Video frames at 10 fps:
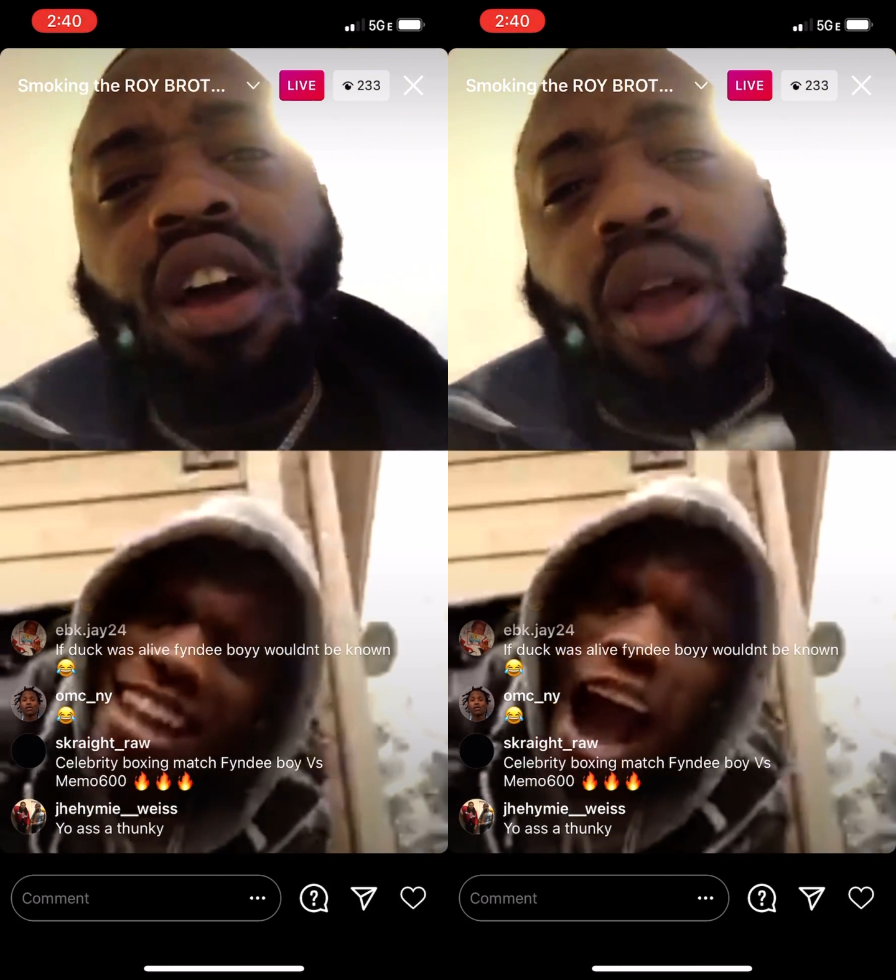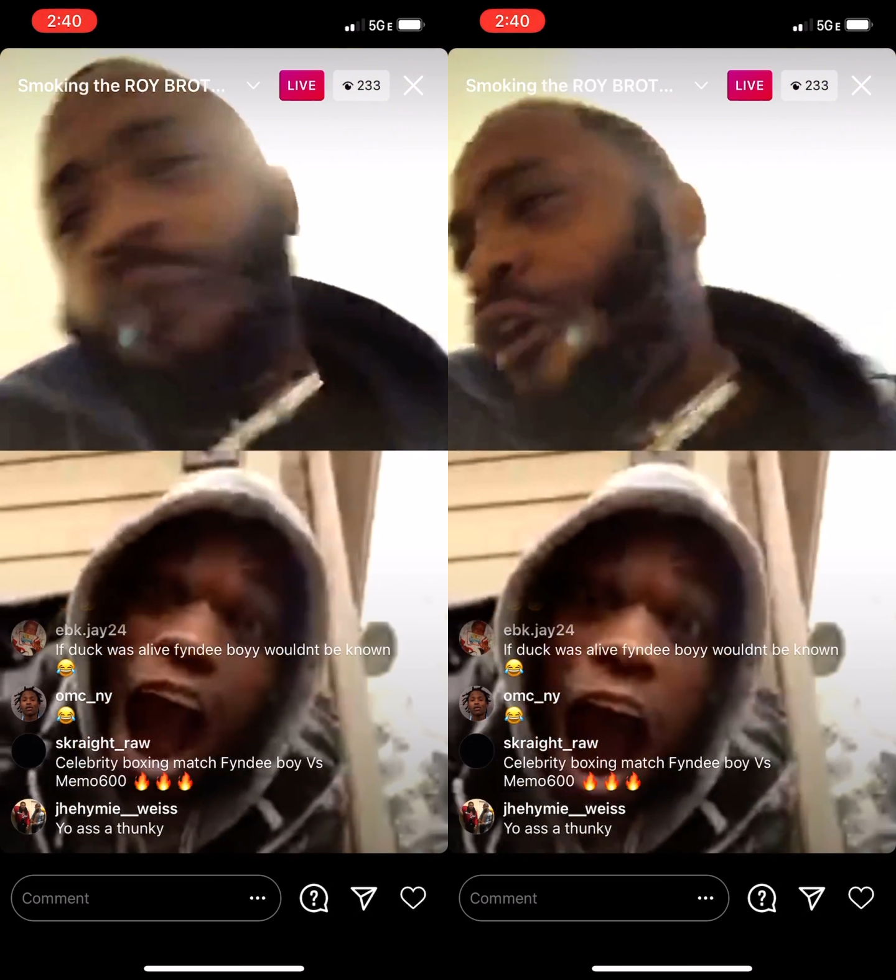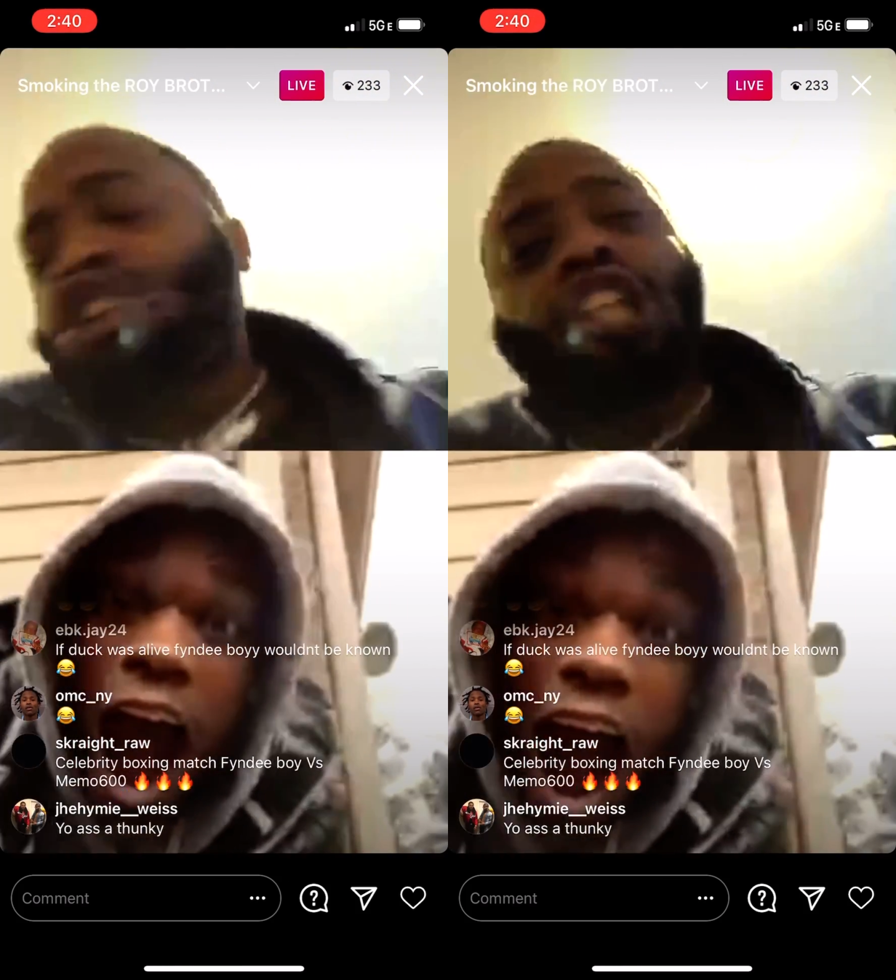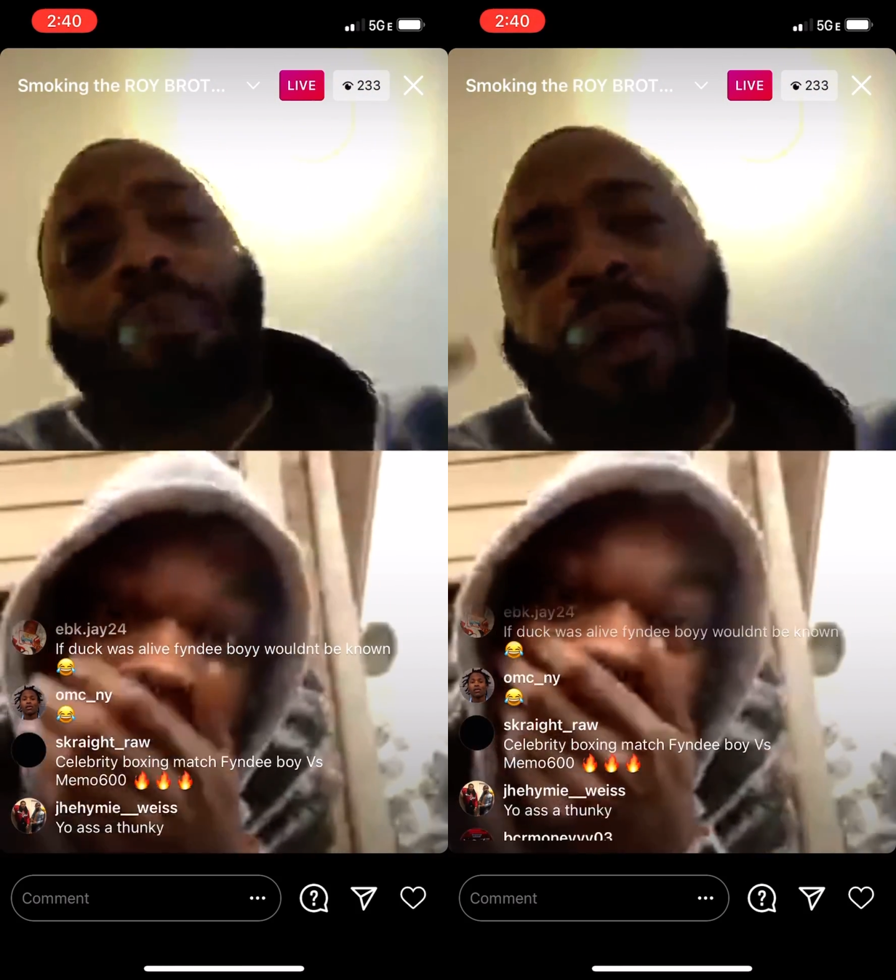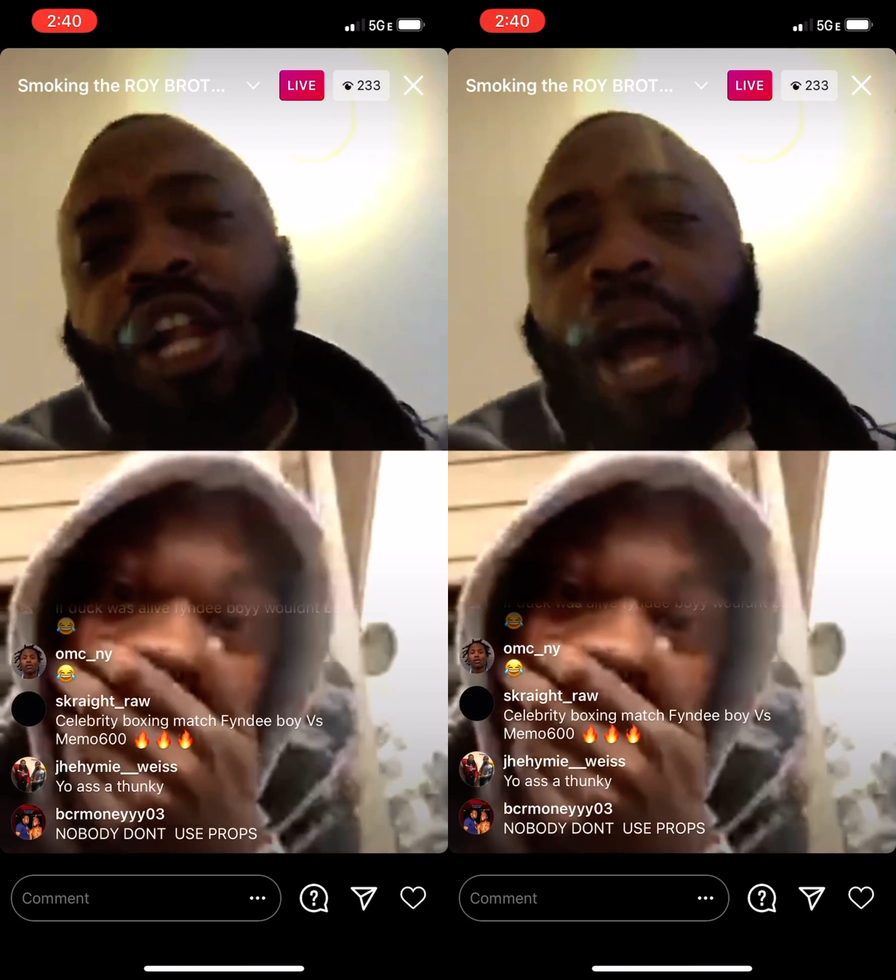Folks are
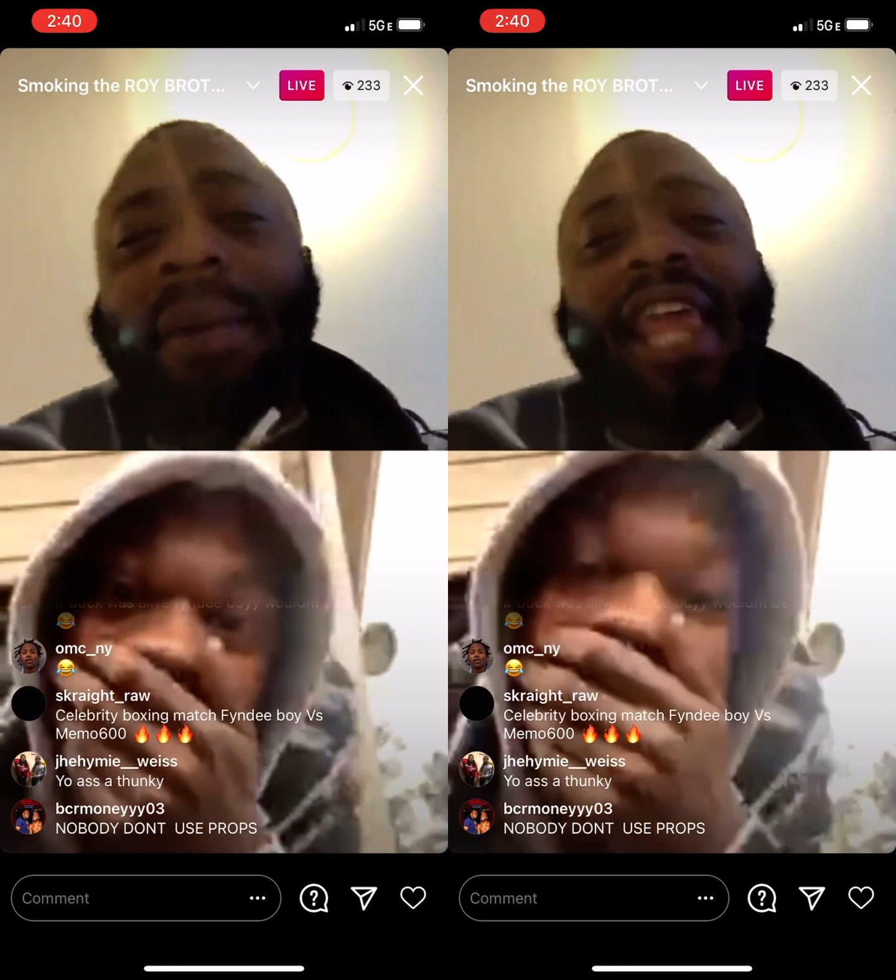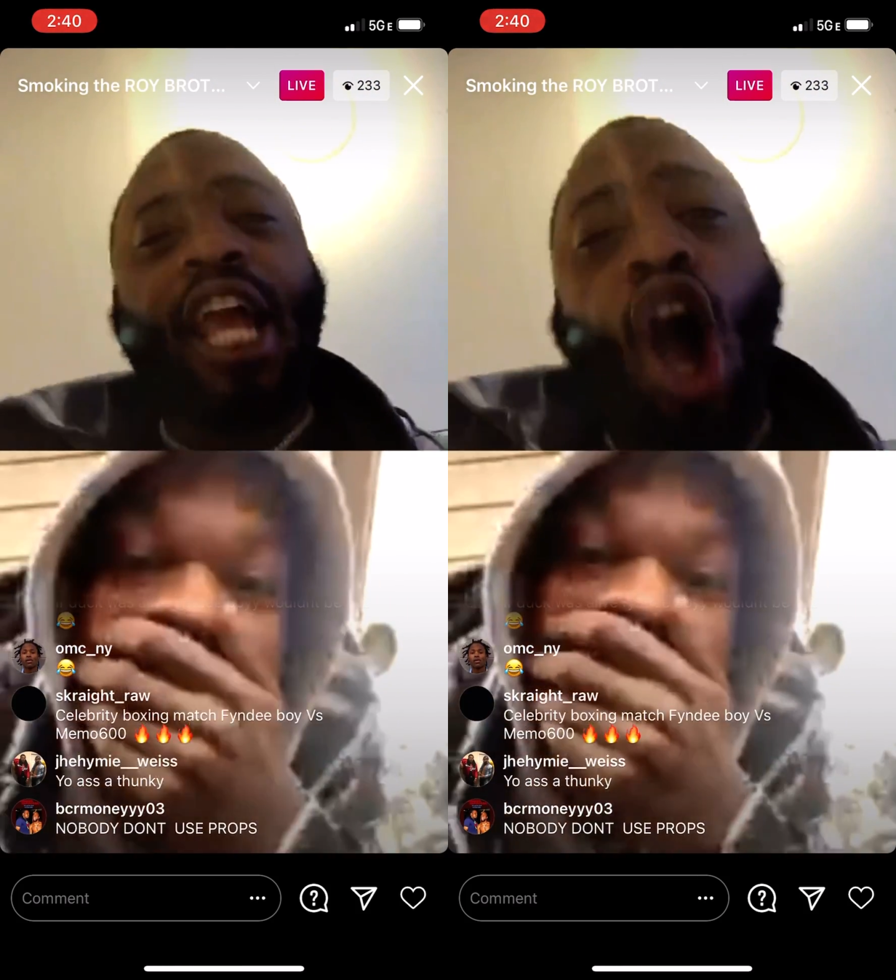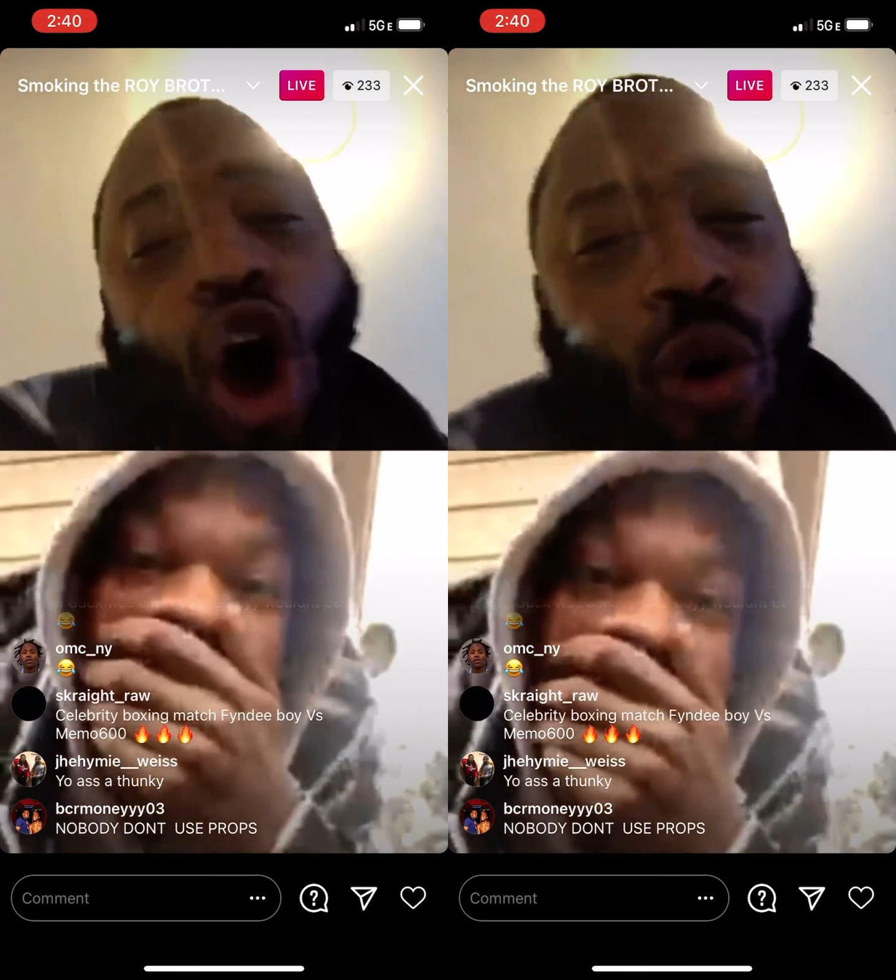putting up with their own